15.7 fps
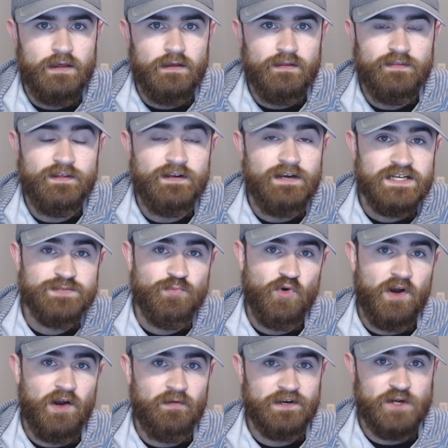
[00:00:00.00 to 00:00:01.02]
The next
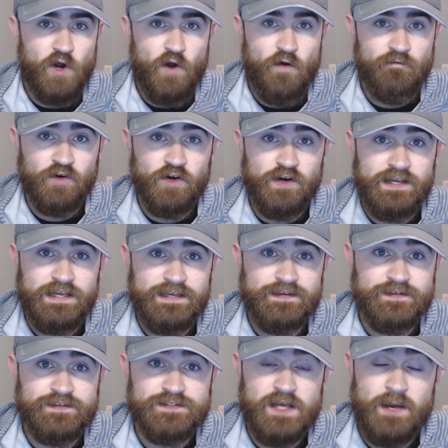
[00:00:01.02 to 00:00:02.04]
pro I want to go over
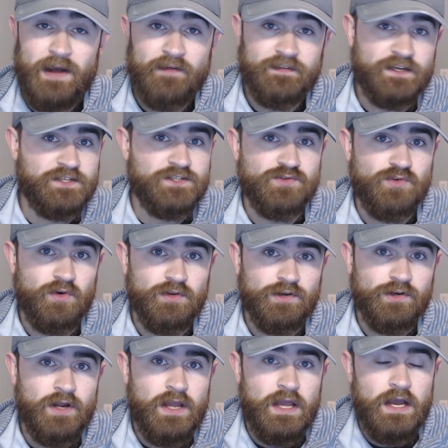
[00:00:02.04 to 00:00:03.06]
is about the
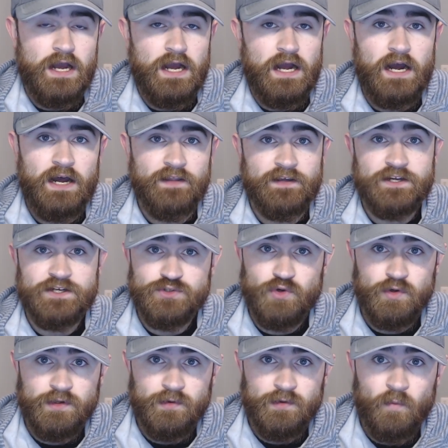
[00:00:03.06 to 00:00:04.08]
controller. The
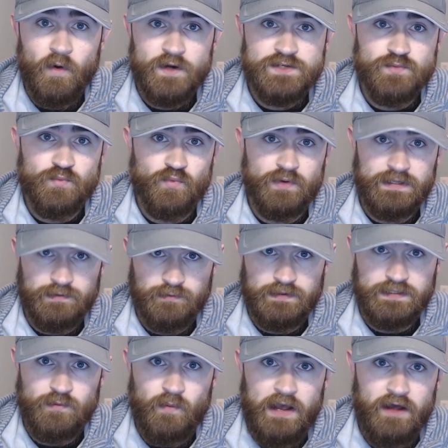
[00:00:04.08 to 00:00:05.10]
controller works really,
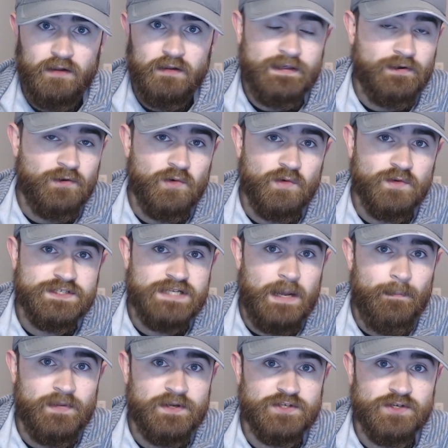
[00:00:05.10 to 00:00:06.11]
really well. It holds
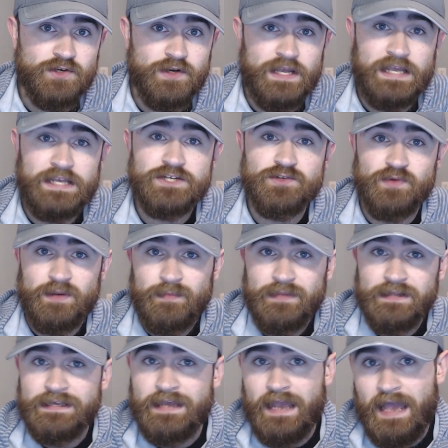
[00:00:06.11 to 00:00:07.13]
temperature
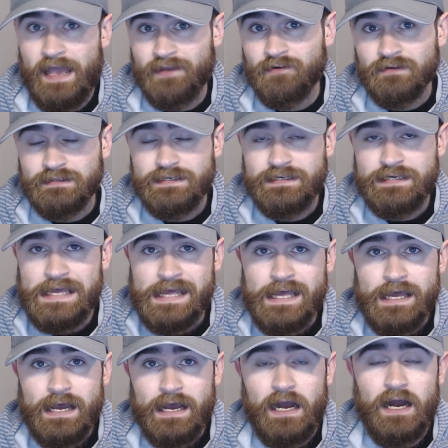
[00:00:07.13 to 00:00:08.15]
extremely accurately,
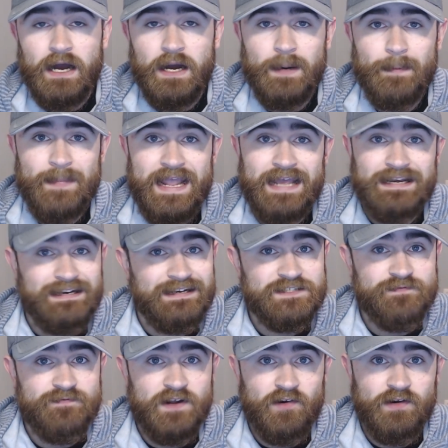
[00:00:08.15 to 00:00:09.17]
and it
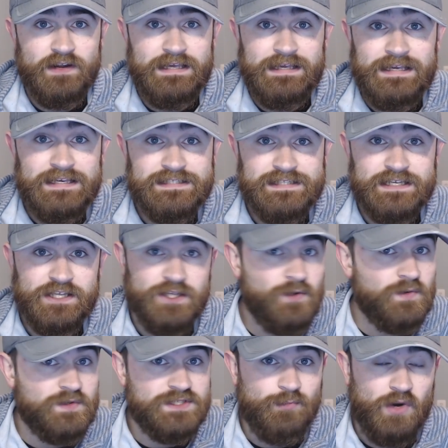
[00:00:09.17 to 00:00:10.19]
is very easy to
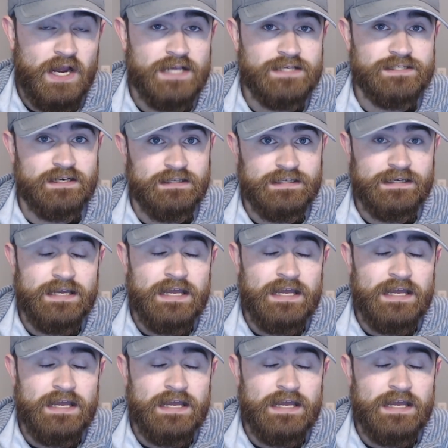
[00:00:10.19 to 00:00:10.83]
use, surprisingly.